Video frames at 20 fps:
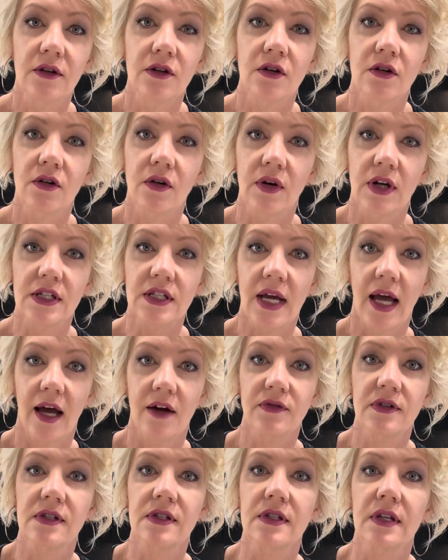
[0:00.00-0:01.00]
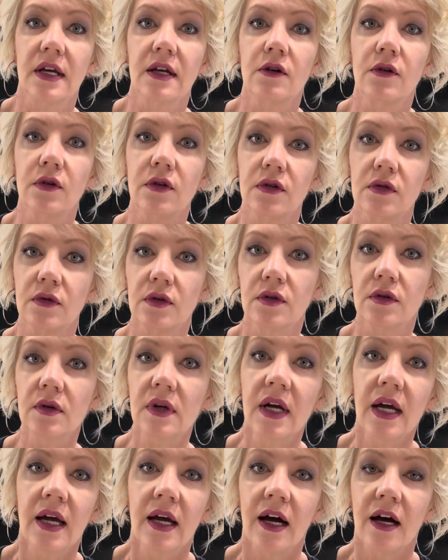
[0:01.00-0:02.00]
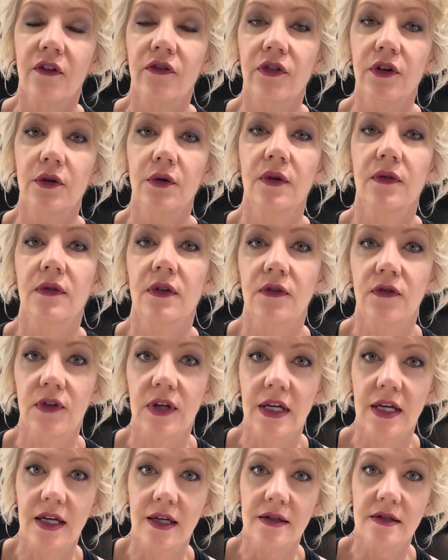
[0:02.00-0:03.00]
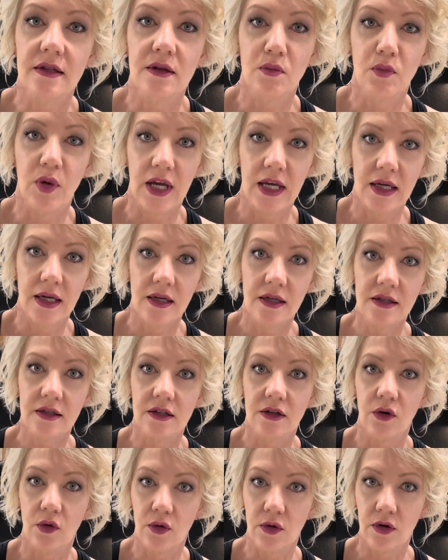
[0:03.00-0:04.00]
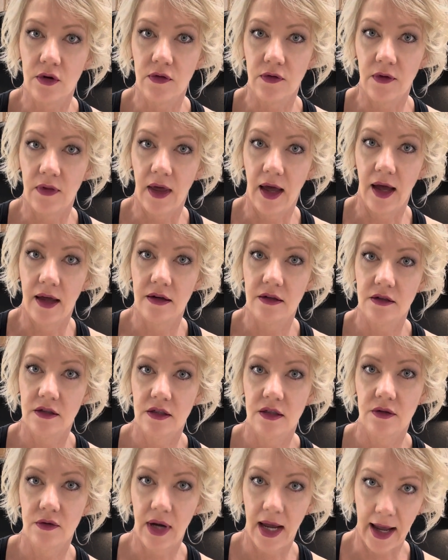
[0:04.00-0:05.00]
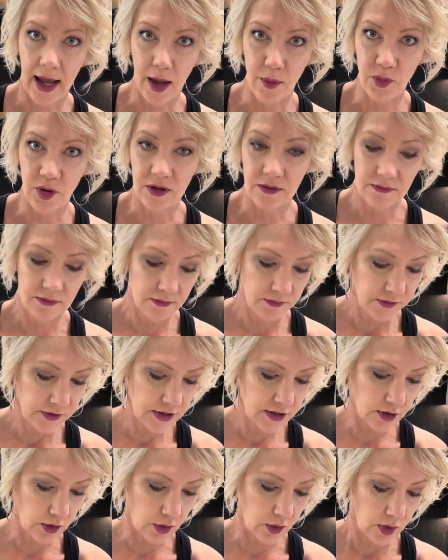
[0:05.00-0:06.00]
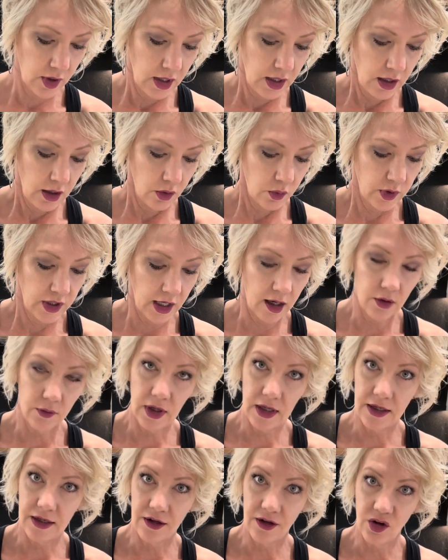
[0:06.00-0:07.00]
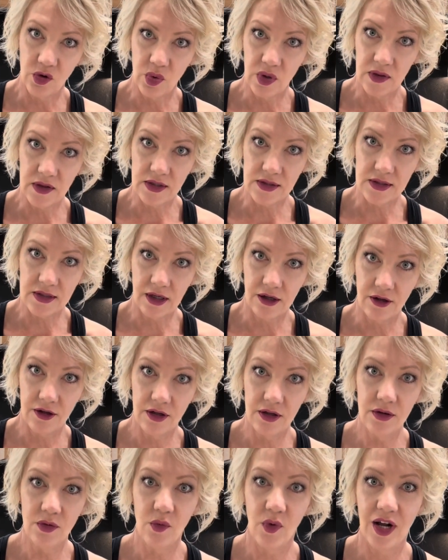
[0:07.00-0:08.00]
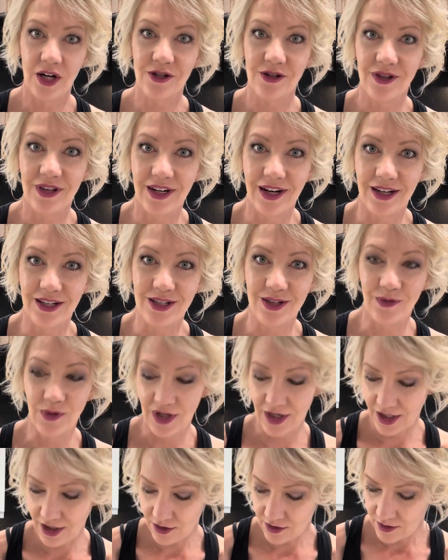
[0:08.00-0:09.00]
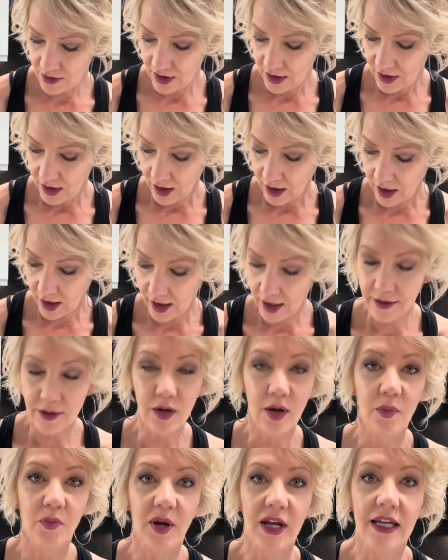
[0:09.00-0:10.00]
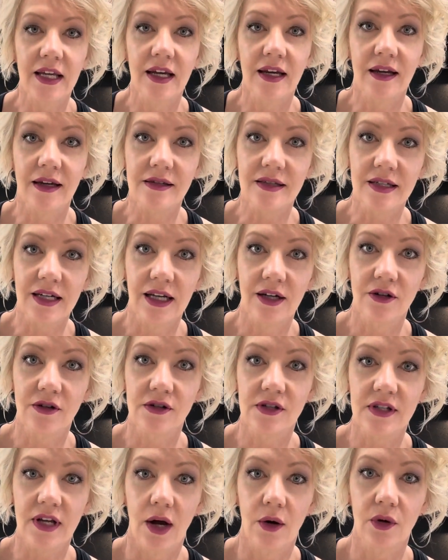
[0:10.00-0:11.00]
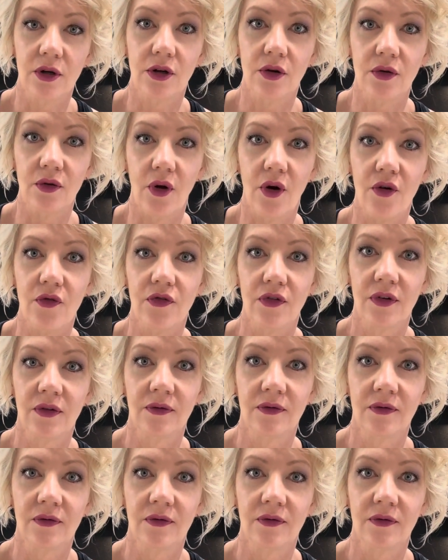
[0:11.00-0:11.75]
You're going to have to cycle through a few of the feedings and bakings in order for that to happen. So we are ready to go with this starter. Watch the next video on baking a standard sourdough loaf.